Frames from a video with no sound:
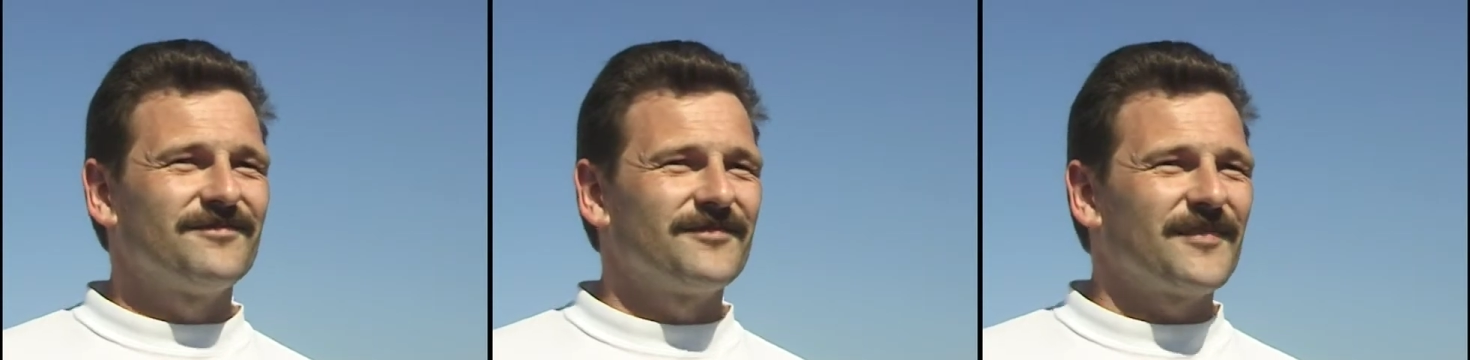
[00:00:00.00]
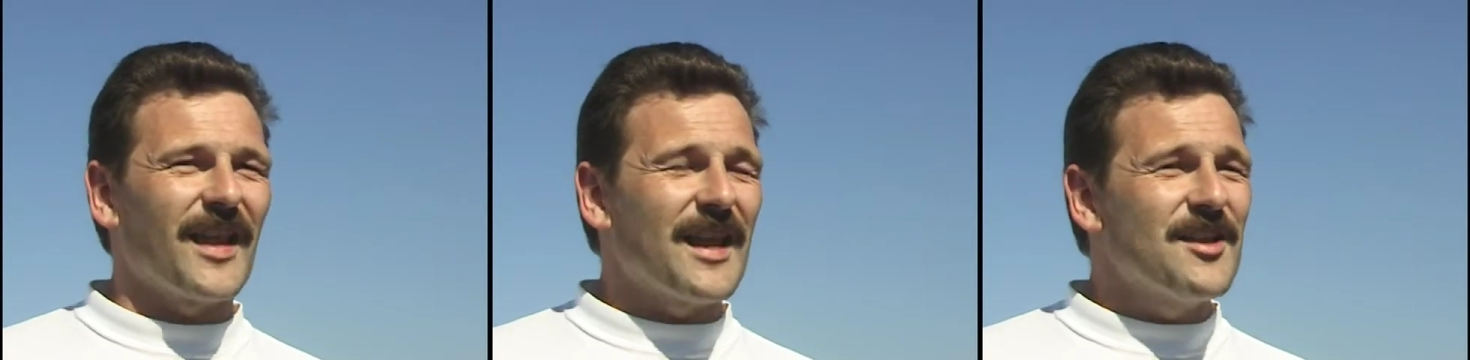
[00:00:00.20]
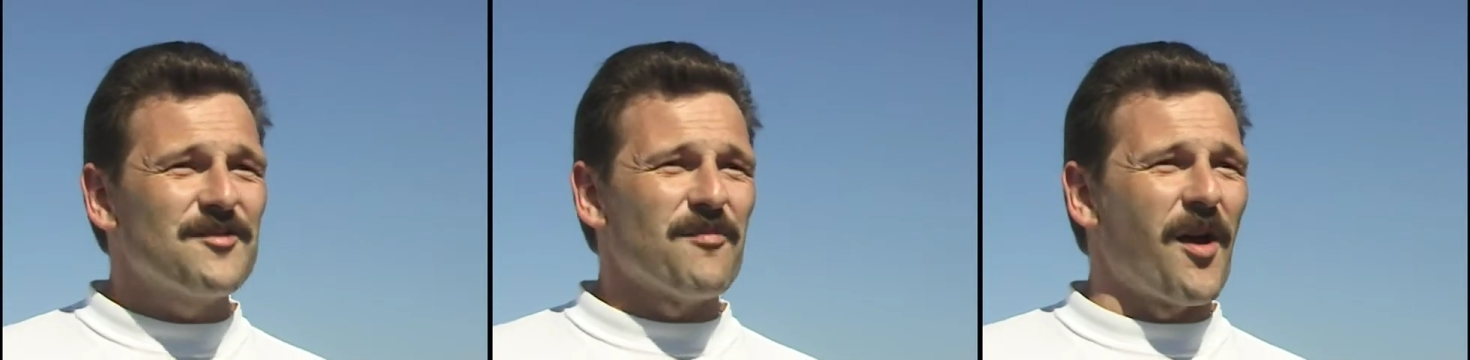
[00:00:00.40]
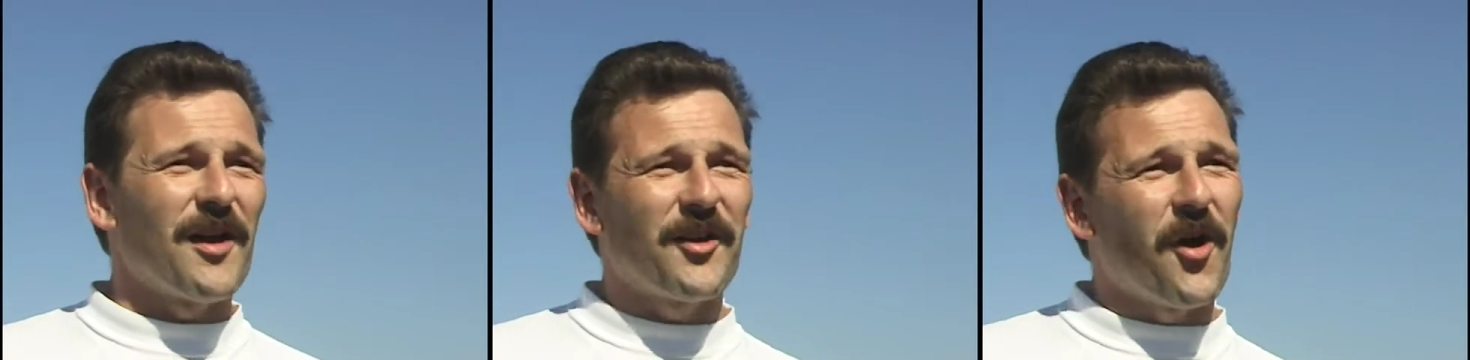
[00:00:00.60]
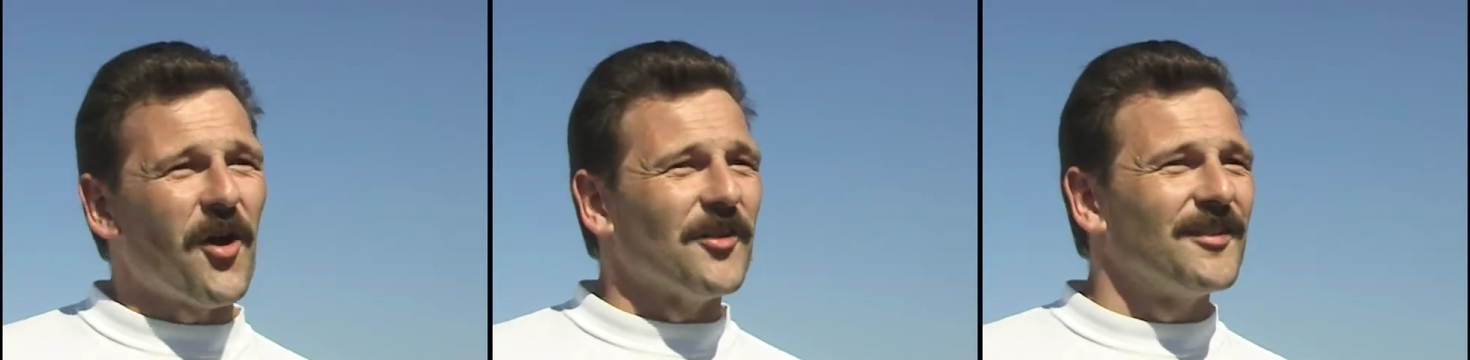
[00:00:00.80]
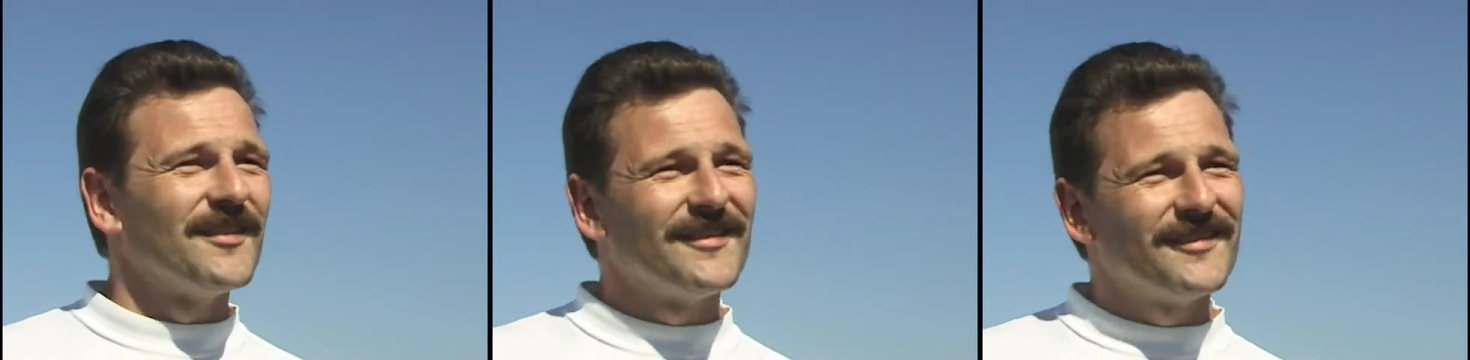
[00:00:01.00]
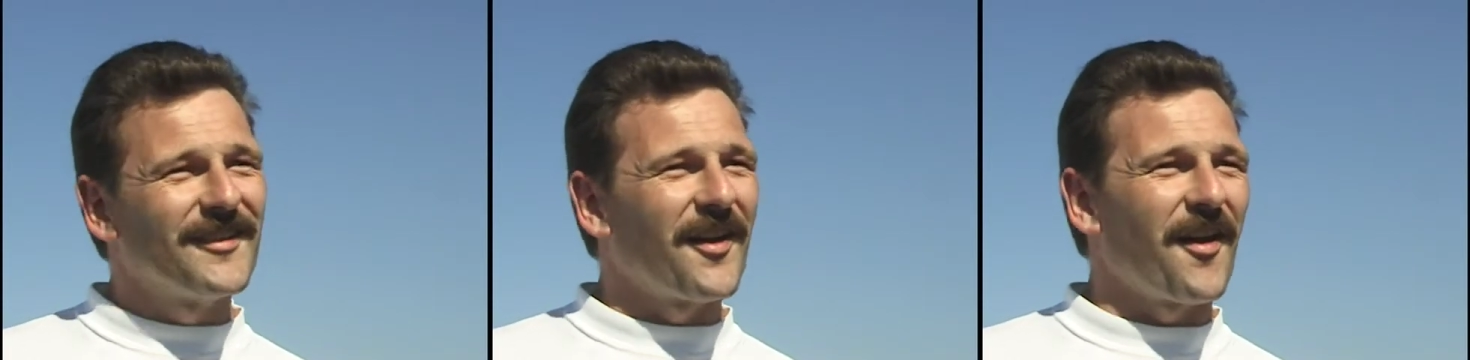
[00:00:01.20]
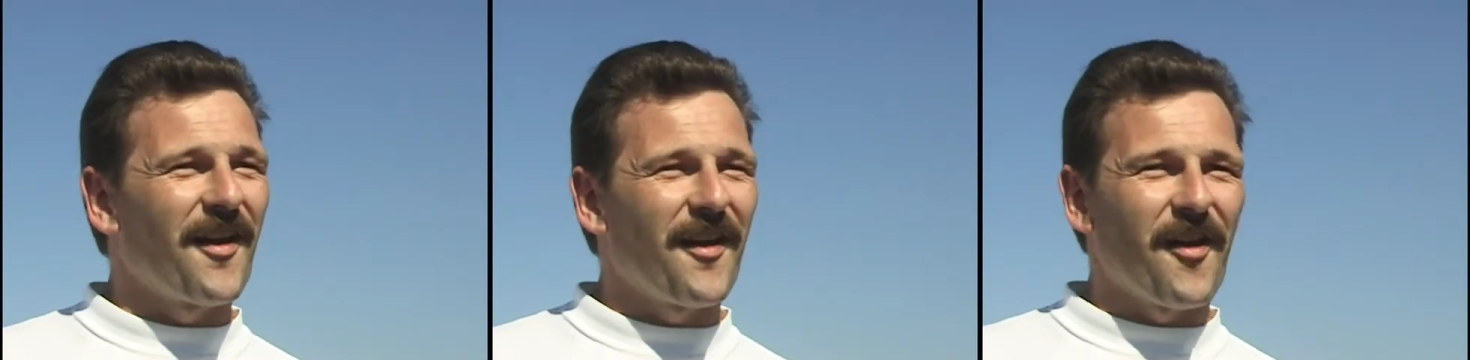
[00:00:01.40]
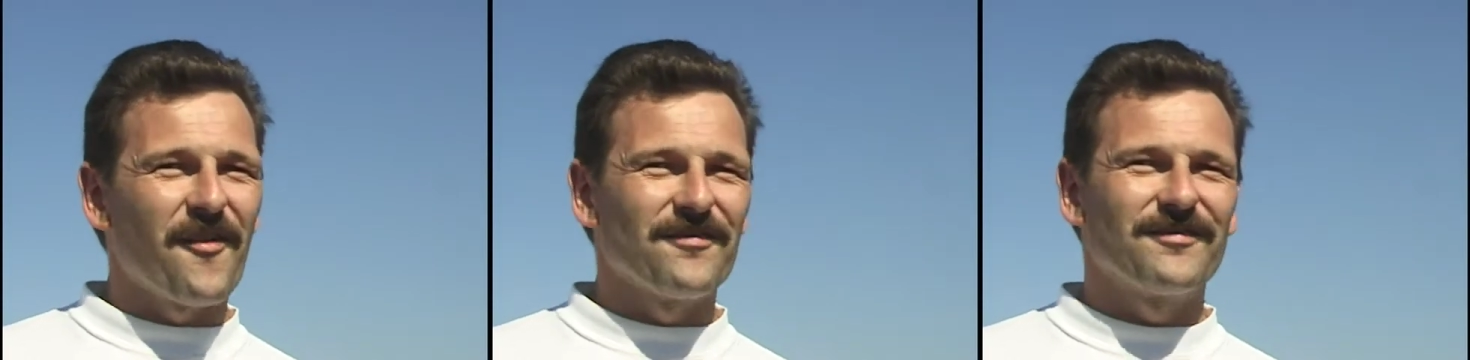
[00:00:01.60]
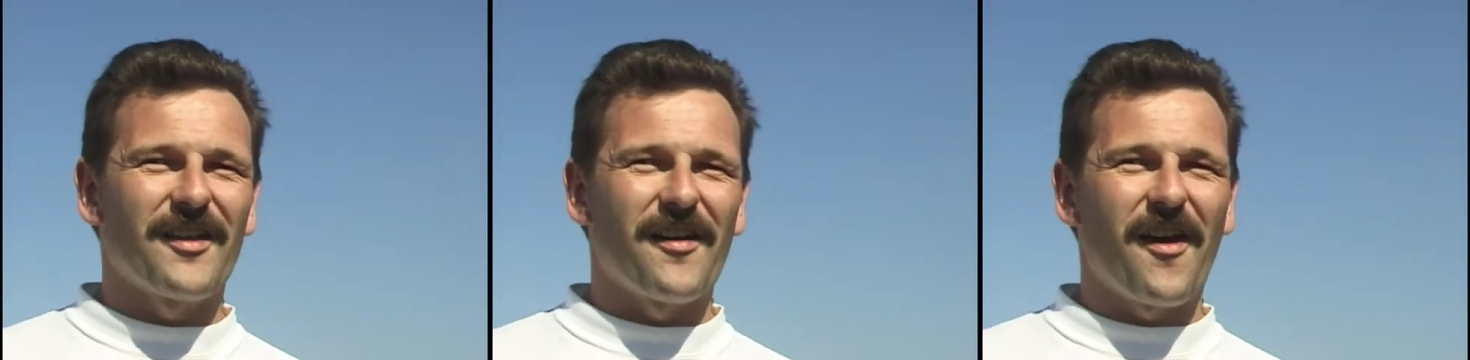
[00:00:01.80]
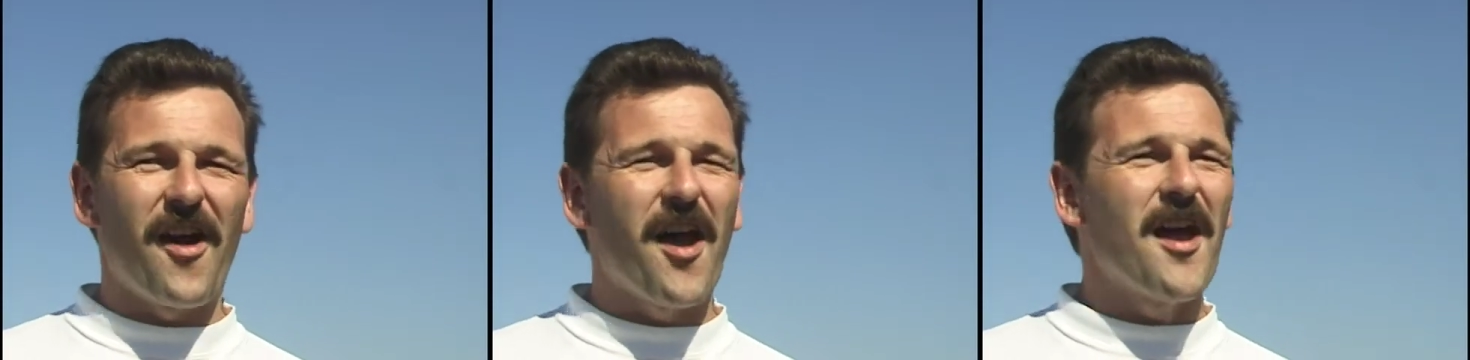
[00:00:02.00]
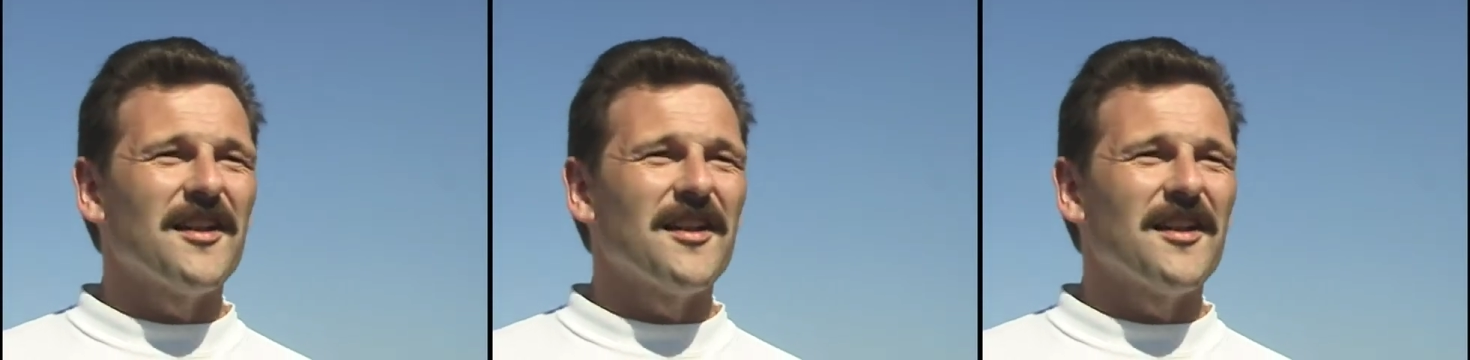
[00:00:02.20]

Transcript: he is my God. I